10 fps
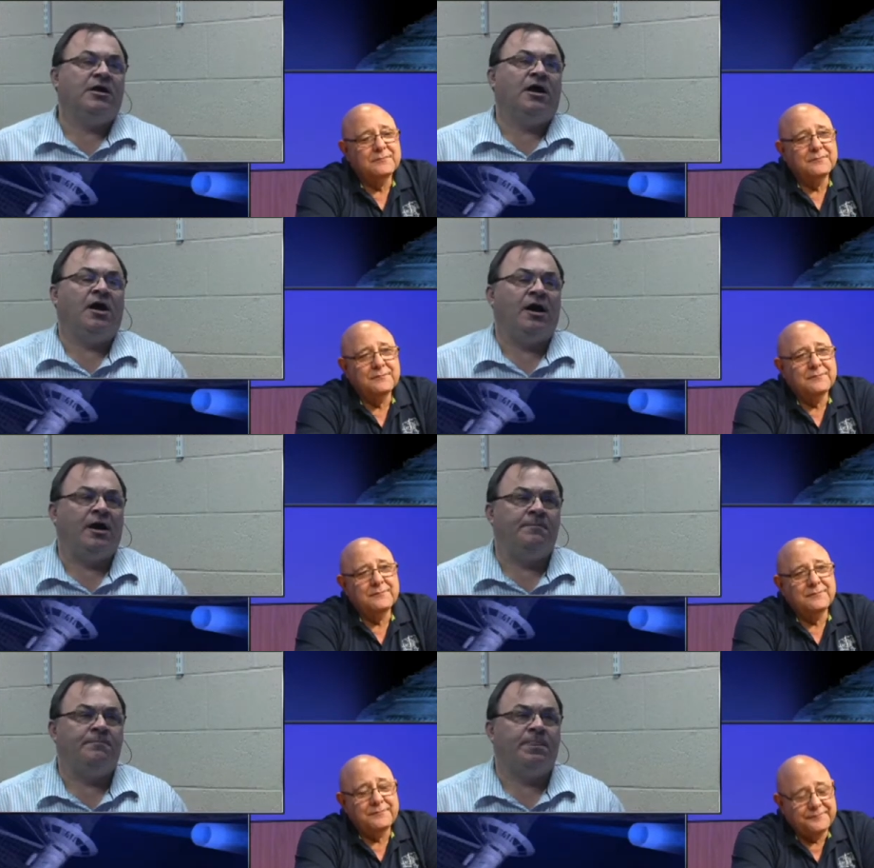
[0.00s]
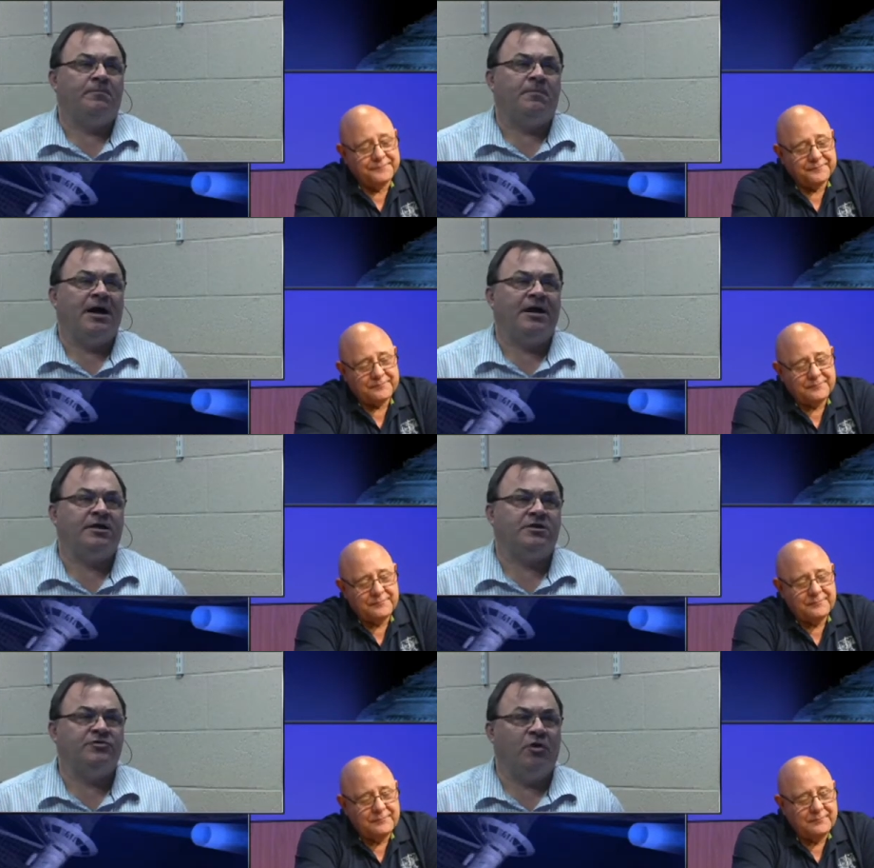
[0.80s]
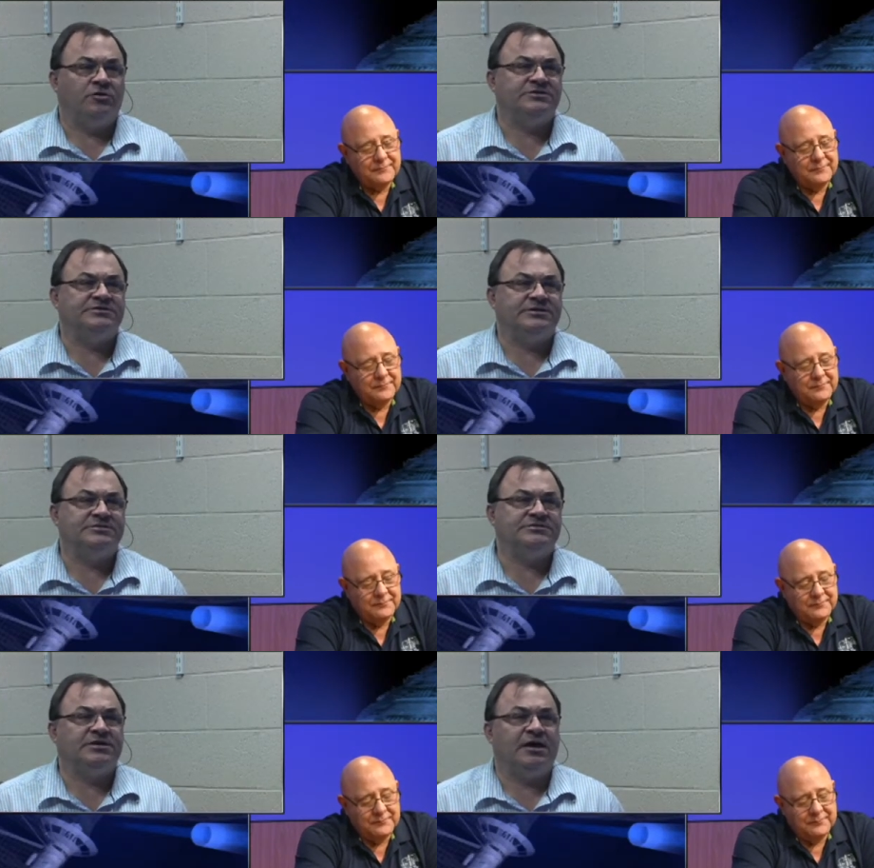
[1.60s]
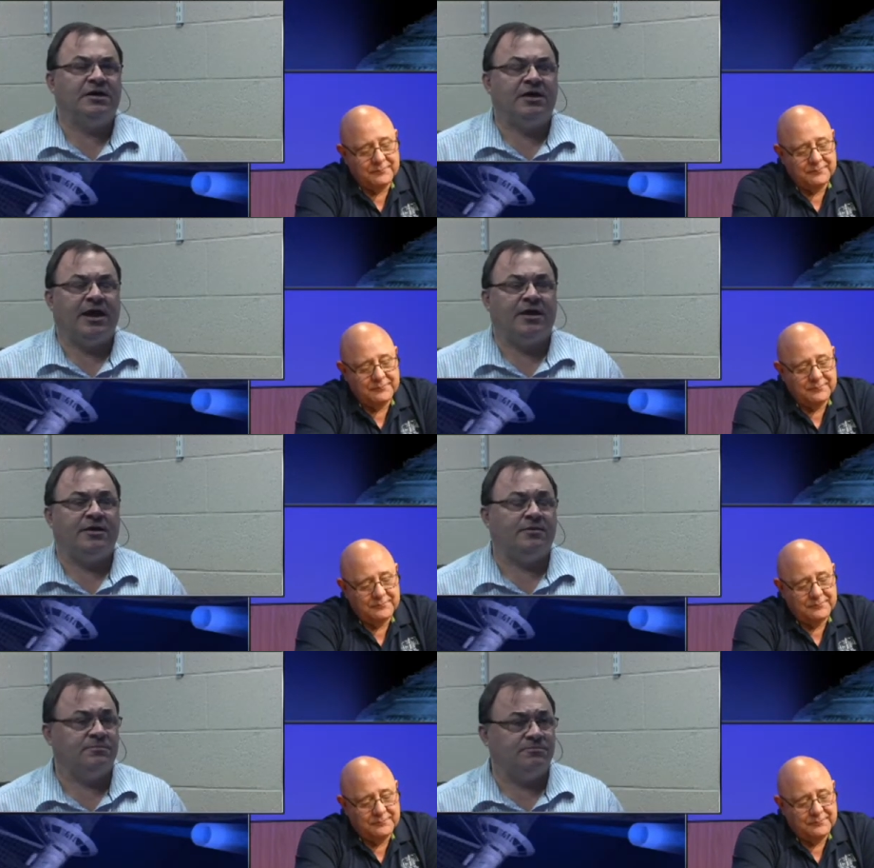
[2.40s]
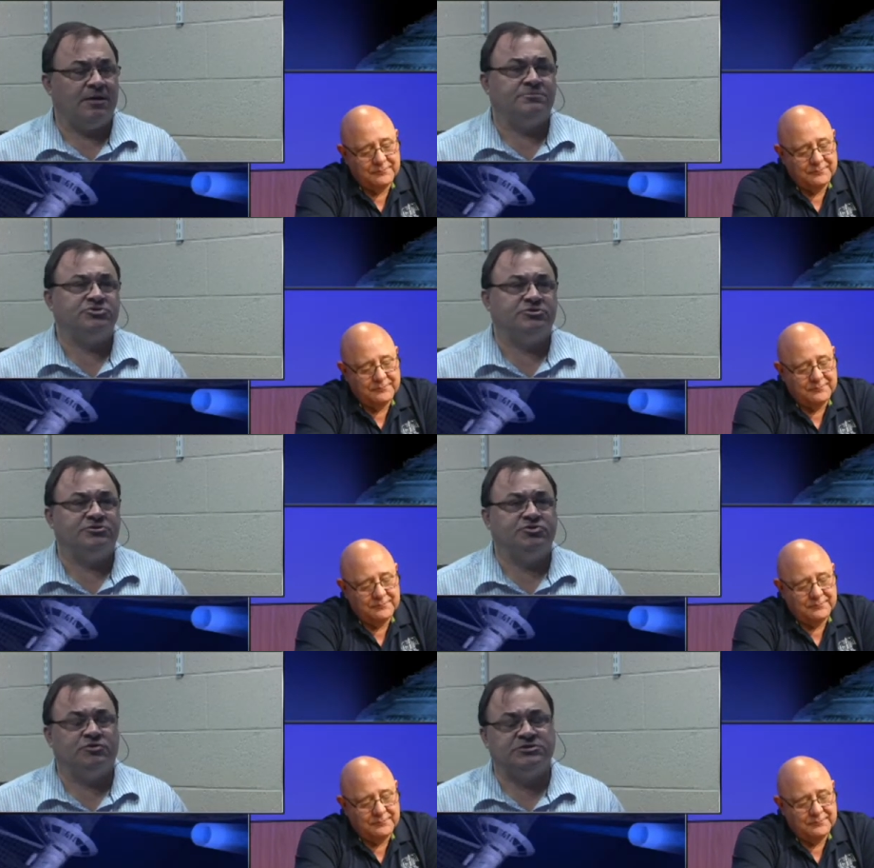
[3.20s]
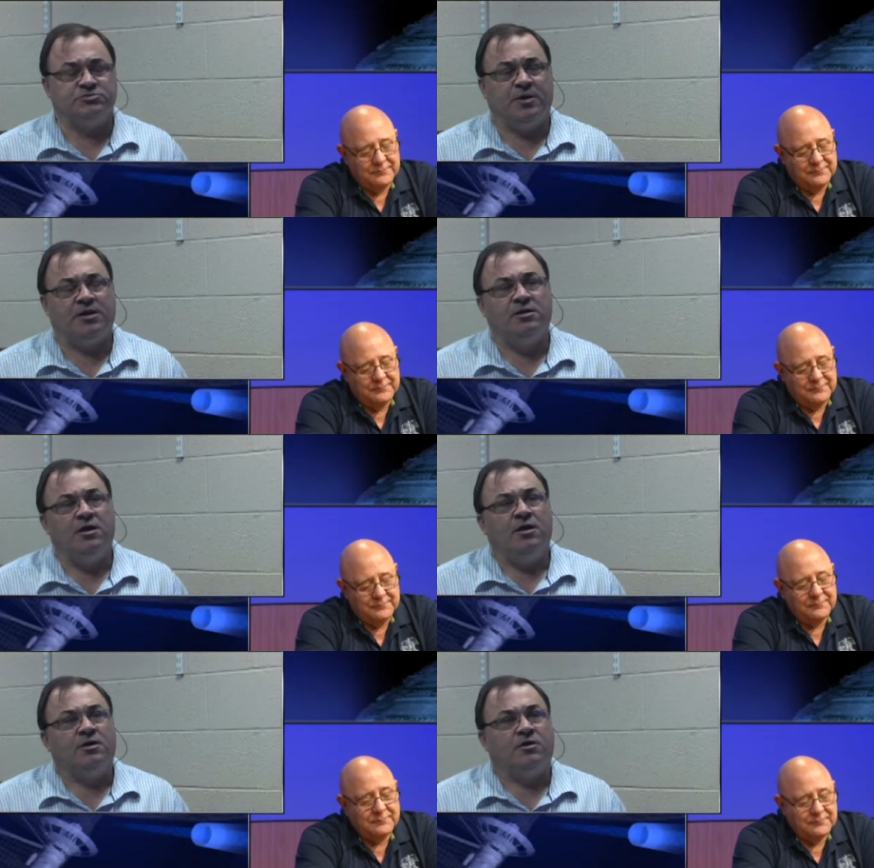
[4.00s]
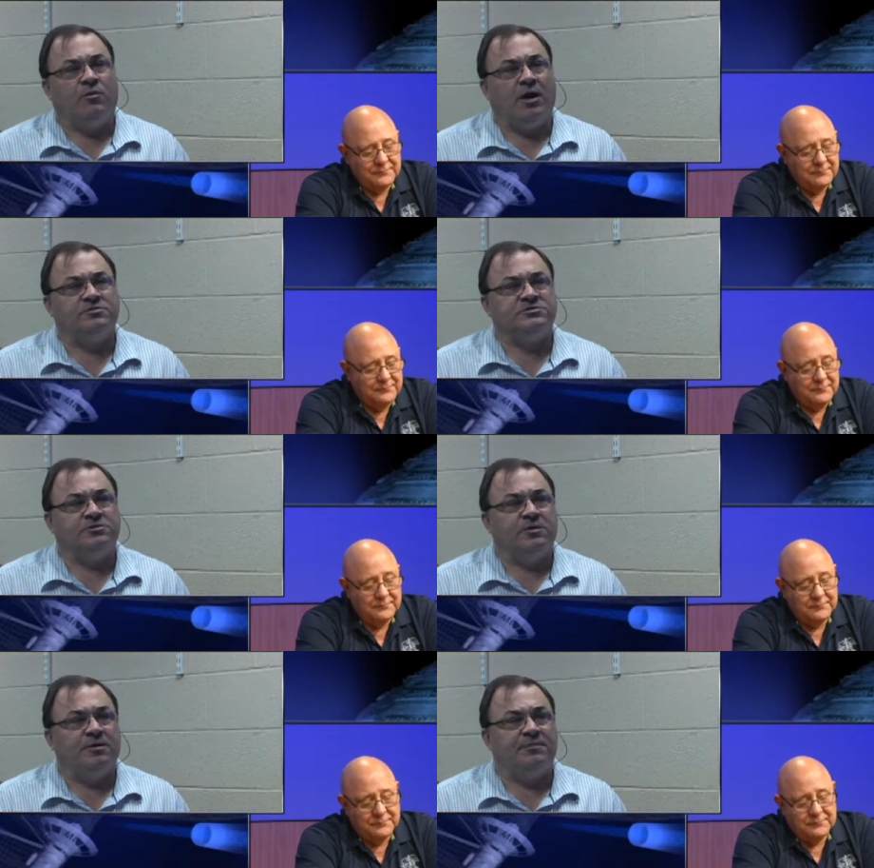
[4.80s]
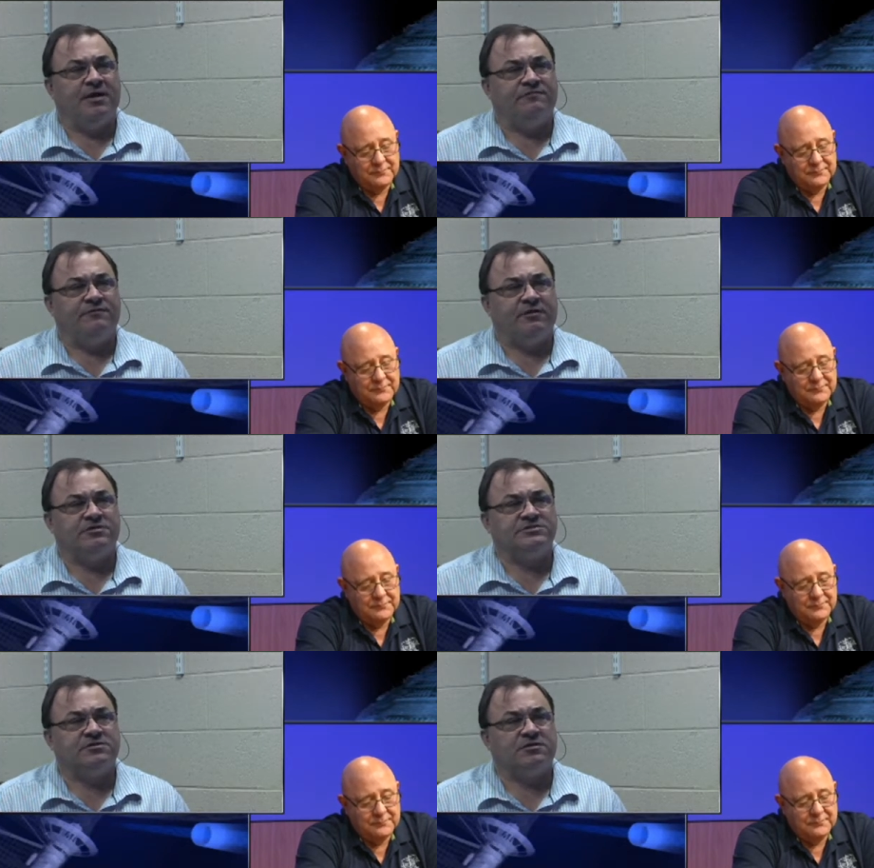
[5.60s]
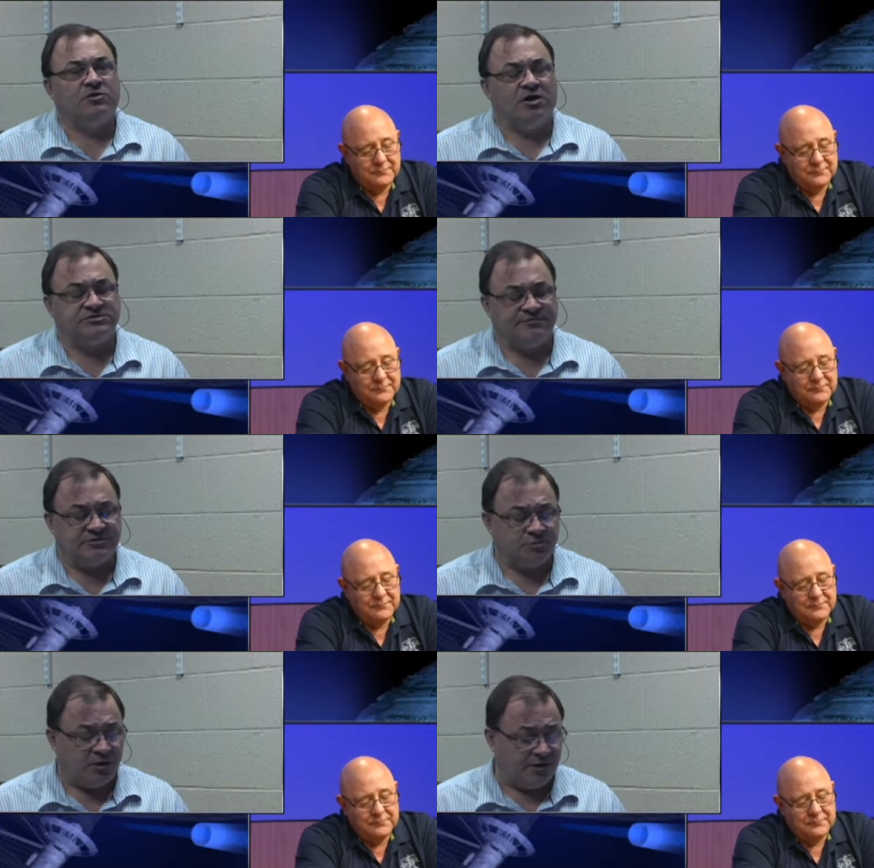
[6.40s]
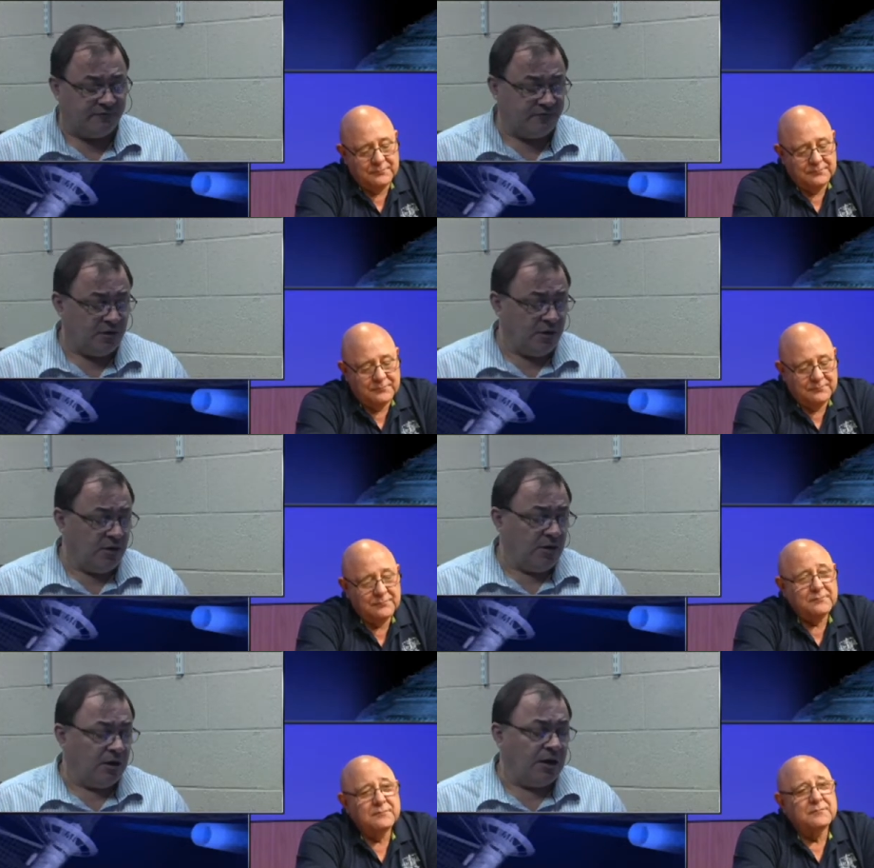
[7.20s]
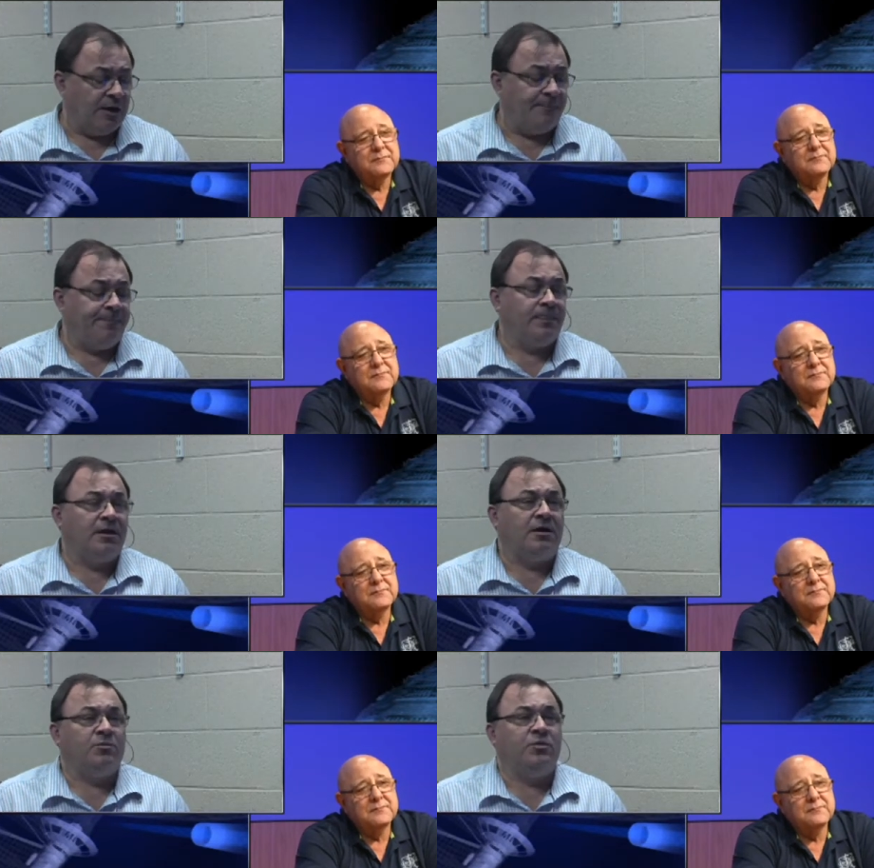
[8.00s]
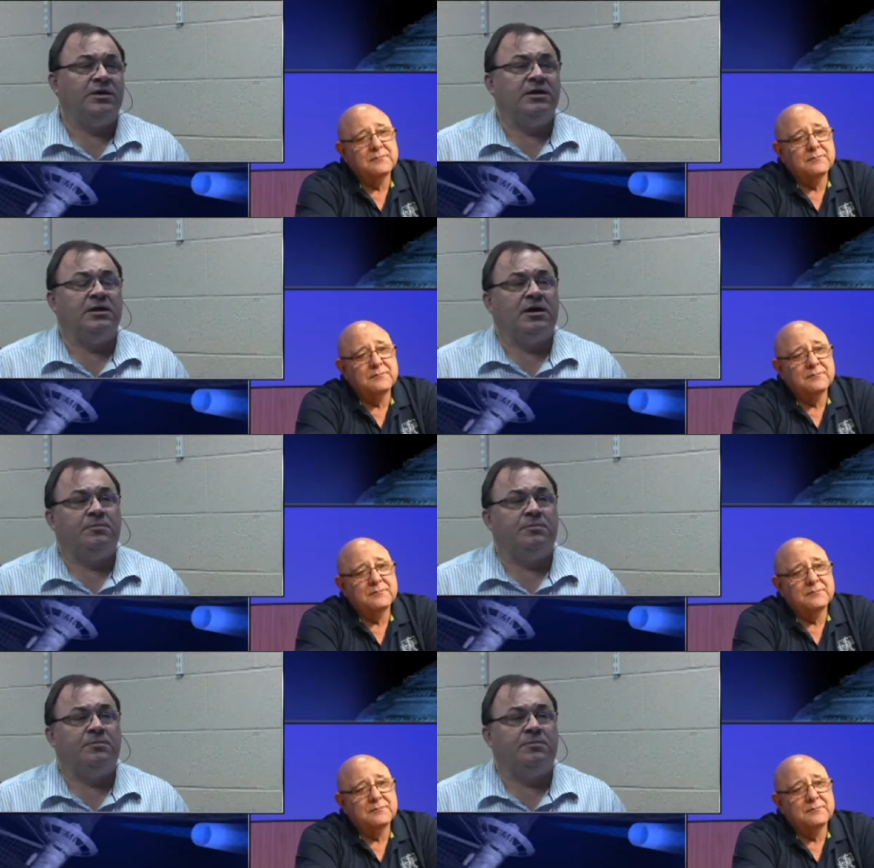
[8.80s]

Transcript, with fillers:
Speaker 1: um, my condolences, uh, and I'm, I'm sure yours as well, go out to uh, Mayor Viveiros at the loss of his wife. Um, uh, we, uh,